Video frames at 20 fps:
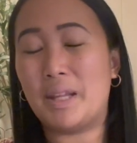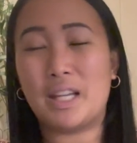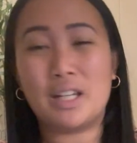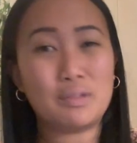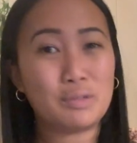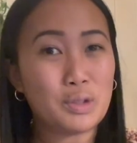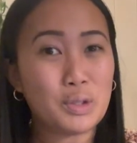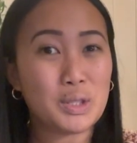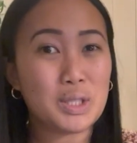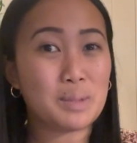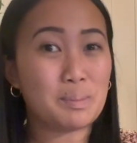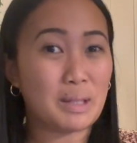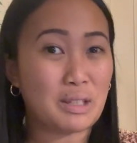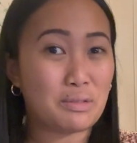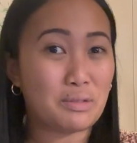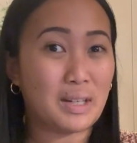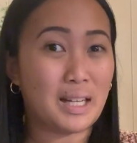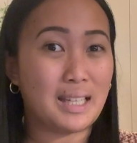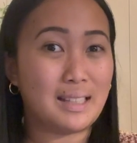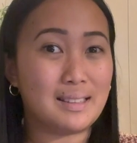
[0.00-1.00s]
and of course my
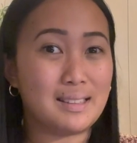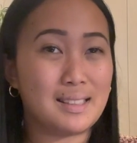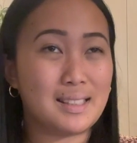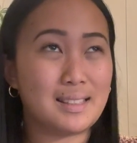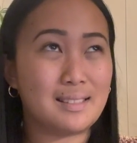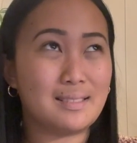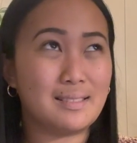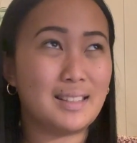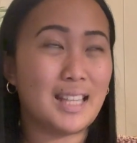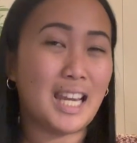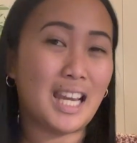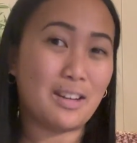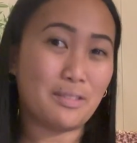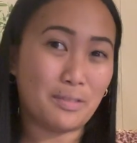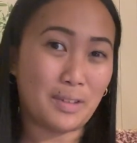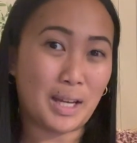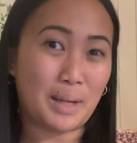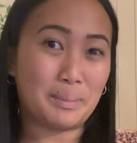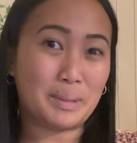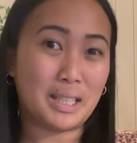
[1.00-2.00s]
friends and
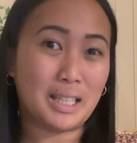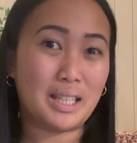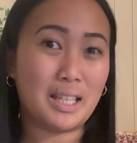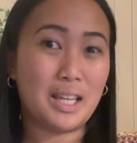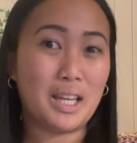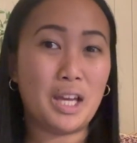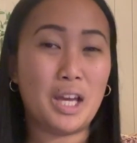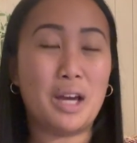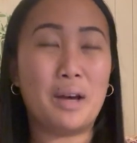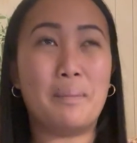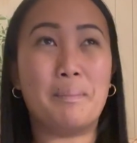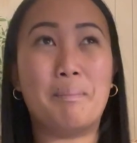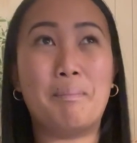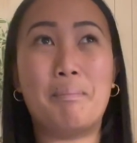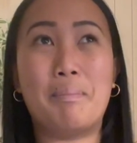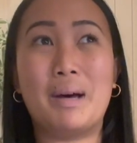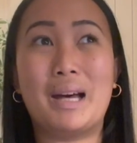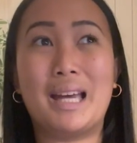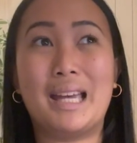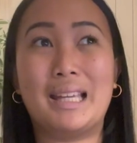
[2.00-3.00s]
family.
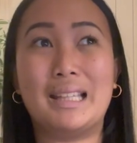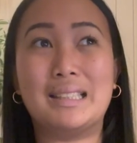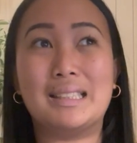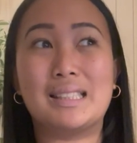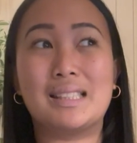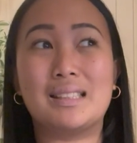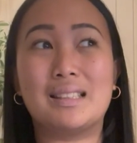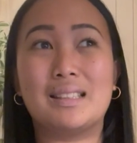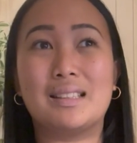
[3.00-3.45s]
But